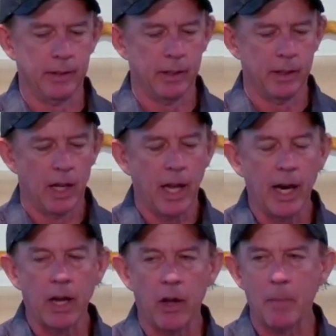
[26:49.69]
And I
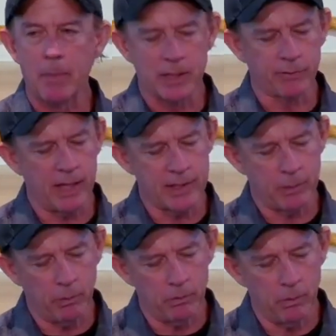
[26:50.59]
go to my best friend. I said,
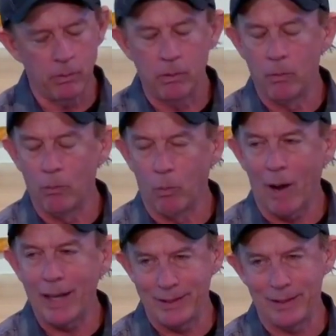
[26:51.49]
Why
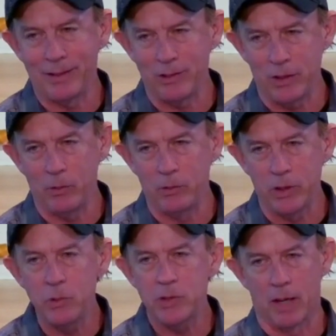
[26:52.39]
didn't you do
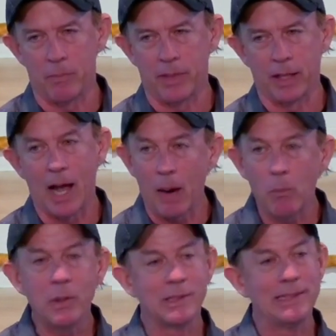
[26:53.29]
something? I
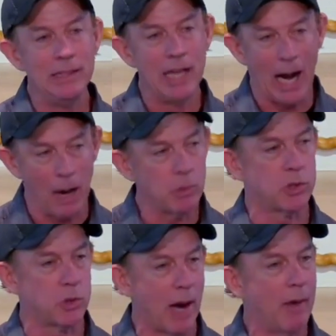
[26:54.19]
was I was
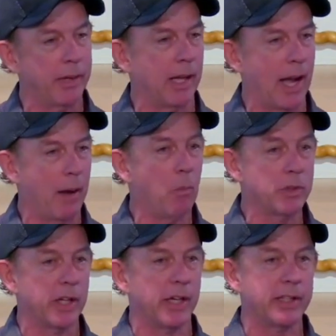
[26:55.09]
drowning. I was
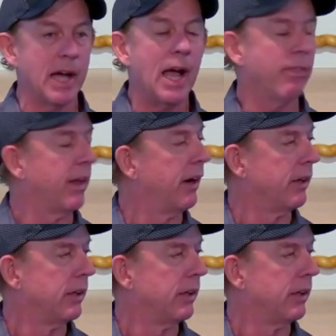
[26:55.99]
going to die there.